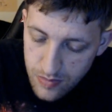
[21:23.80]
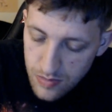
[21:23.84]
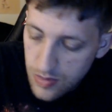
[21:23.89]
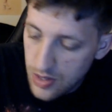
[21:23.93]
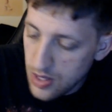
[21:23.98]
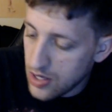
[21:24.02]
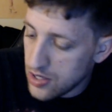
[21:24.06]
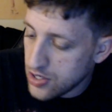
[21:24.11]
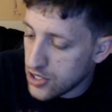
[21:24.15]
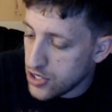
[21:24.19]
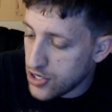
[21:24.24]

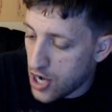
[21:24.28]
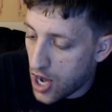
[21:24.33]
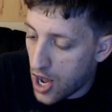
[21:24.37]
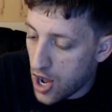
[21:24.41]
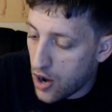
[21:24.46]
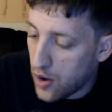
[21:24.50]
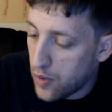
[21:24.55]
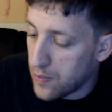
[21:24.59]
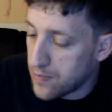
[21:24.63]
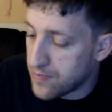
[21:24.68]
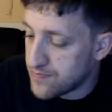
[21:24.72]
you
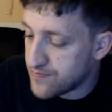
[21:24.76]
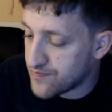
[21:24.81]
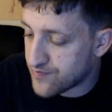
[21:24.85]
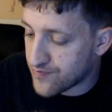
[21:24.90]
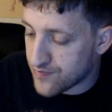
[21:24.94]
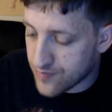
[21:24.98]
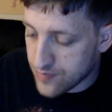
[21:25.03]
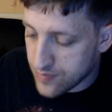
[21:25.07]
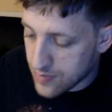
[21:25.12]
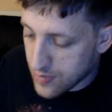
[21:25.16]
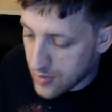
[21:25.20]
know,
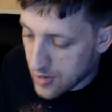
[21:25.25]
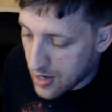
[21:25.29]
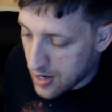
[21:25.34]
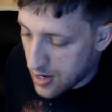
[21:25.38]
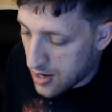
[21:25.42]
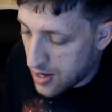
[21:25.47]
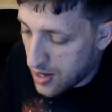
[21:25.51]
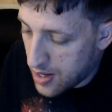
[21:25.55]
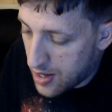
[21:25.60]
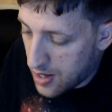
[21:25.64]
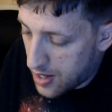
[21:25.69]

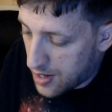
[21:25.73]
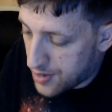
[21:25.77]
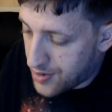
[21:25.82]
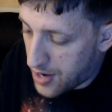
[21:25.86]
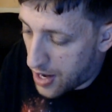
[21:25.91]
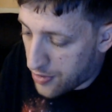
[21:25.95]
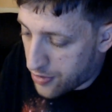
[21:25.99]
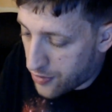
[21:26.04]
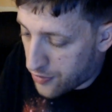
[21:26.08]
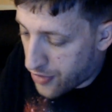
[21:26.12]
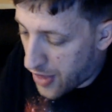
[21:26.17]

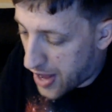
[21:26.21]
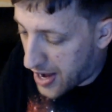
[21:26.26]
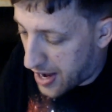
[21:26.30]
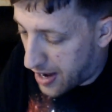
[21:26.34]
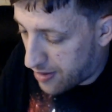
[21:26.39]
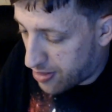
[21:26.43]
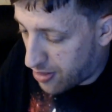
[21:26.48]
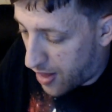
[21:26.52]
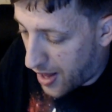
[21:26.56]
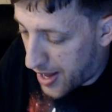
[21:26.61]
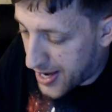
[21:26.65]
Another thing I
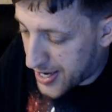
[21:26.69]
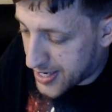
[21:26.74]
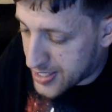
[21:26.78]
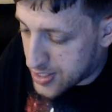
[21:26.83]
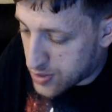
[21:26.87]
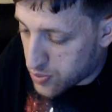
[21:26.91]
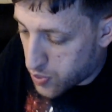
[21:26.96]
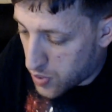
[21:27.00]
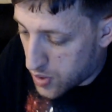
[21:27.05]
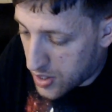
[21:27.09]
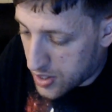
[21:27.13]
liked
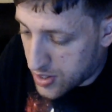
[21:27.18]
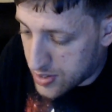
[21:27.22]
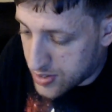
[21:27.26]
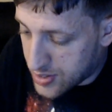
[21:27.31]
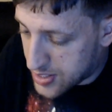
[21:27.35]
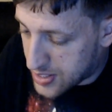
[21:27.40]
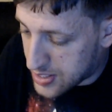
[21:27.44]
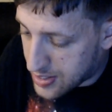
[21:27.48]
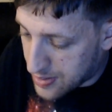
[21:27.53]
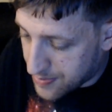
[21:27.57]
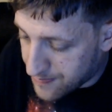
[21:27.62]

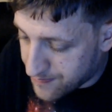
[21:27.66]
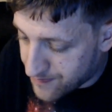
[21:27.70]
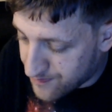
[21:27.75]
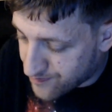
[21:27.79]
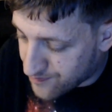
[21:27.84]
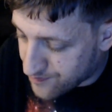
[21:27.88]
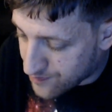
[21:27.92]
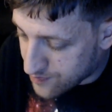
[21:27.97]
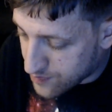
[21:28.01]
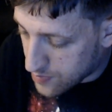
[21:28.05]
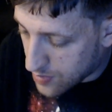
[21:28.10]
was
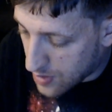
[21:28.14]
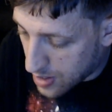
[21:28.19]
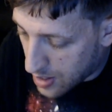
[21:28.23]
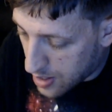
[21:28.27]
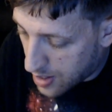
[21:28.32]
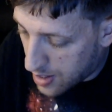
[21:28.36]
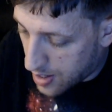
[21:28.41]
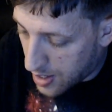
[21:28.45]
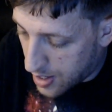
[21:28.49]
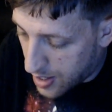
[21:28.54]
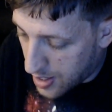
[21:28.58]

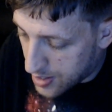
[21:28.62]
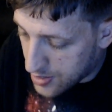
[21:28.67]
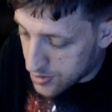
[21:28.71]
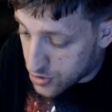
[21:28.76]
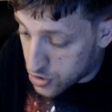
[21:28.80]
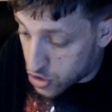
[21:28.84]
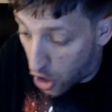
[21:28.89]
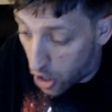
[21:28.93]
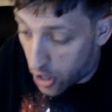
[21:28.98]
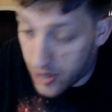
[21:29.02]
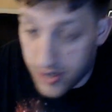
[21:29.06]
uh,
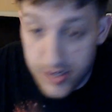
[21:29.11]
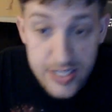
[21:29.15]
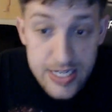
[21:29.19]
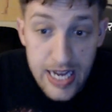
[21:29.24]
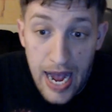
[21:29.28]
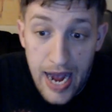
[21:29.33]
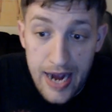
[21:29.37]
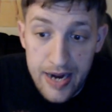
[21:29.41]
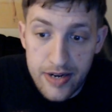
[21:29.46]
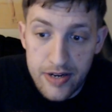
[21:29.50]
Darkseid.